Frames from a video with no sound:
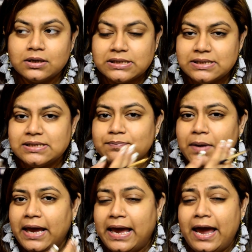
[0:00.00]
since
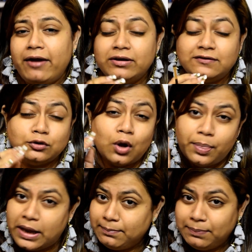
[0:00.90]
my hair is not
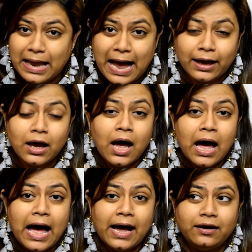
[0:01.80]
that black
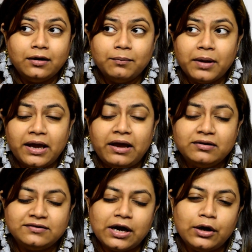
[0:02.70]
and my hair
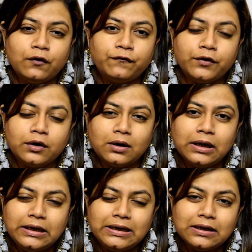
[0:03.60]
is kind of a
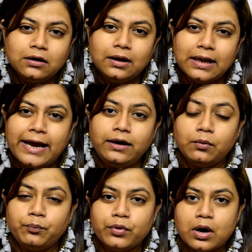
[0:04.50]
little light
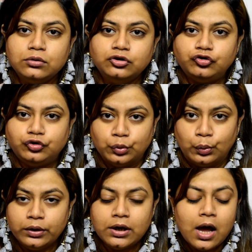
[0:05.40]
brownish
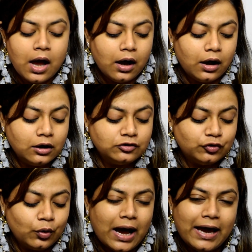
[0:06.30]
tone.
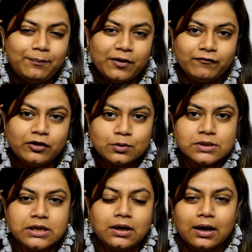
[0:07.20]
So I prefer
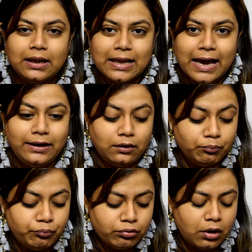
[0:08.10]
using a light
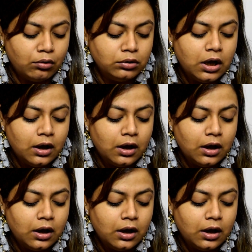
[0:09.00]
brown